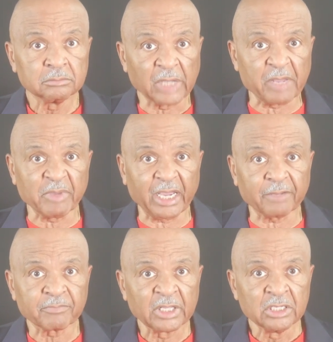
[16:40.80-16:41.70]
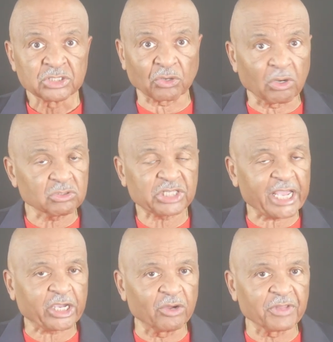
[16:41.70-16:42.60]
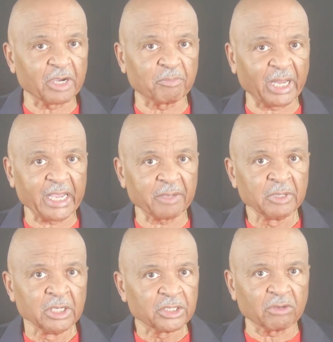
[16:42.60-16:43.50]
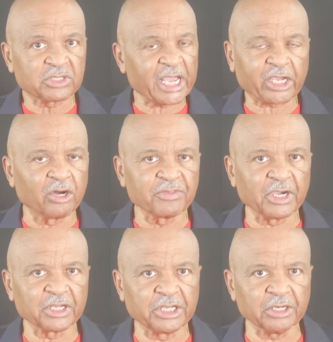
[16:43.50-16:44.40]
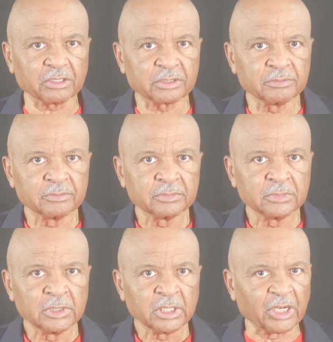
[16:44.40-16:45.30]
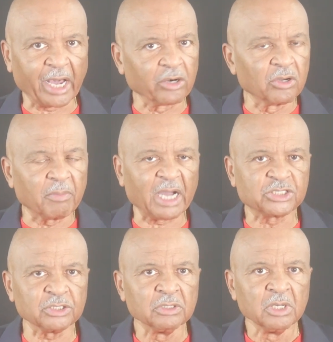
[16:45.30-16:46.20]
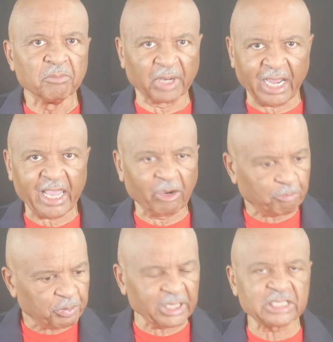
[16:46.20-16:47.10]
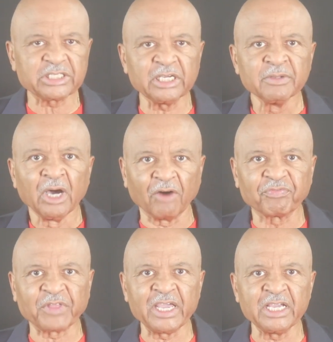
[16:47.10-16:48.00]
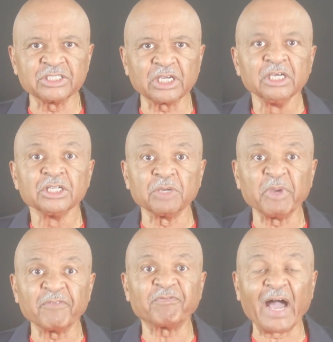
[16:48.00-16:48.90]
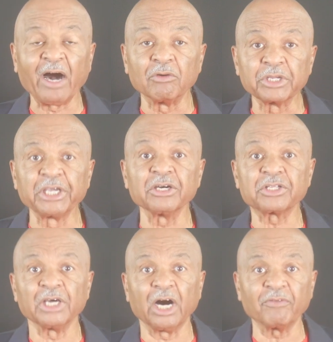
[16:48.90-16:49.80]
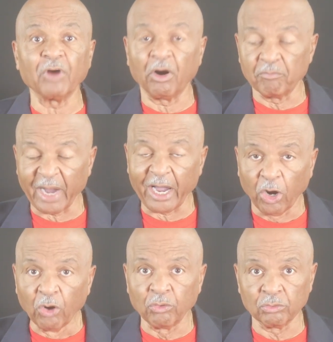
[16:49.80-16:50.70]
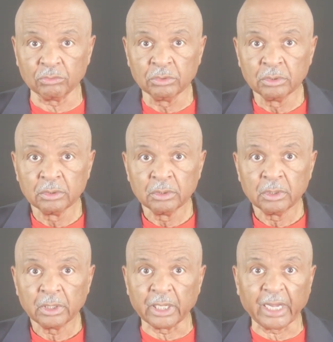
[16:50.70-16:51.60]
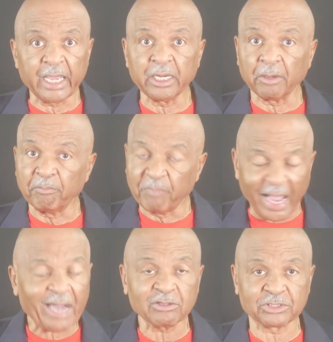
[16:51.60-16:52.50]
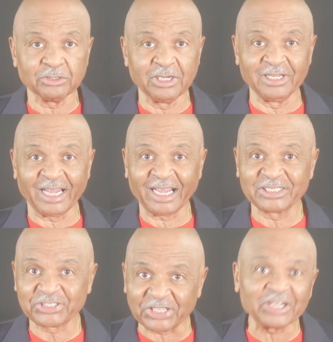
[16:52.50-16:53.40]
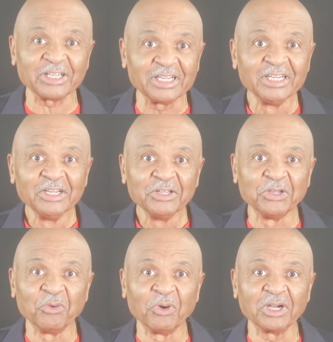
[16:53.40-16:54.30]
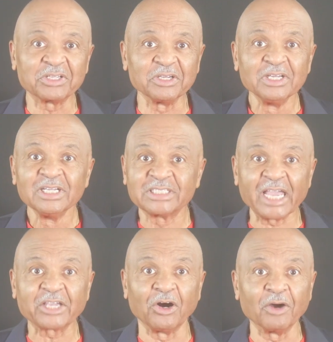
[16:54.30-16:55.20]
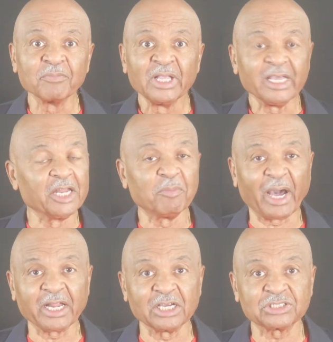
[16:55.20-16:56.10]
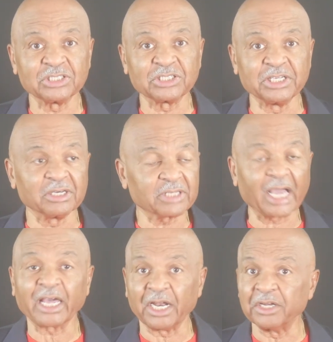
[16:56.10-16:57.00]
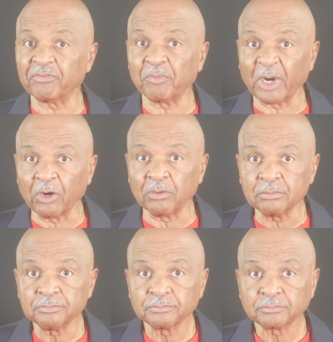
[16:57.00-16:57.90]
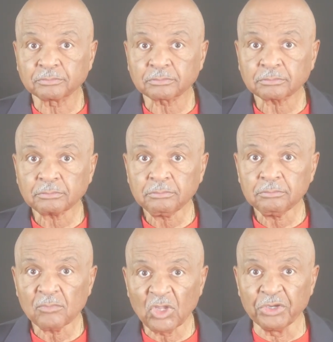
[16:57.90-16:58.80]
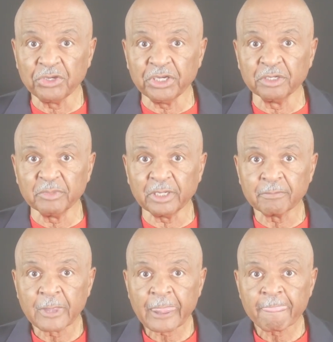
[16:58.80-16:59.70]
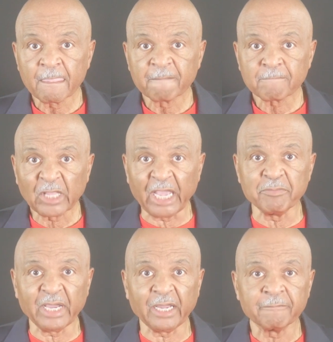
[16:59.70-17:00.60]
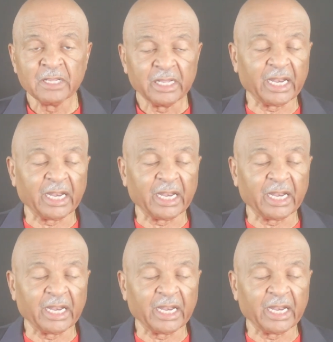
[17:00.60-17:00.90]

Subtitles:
Amen. So don't take on their blame. Don't take on their guilt. You know, I don't know about you, but I have plenty of things to be found guilty of my own, and I ain't about to. I certainly don't want to take on anybody else's guilt. I got enough of my own. Are you hearing me? Amen.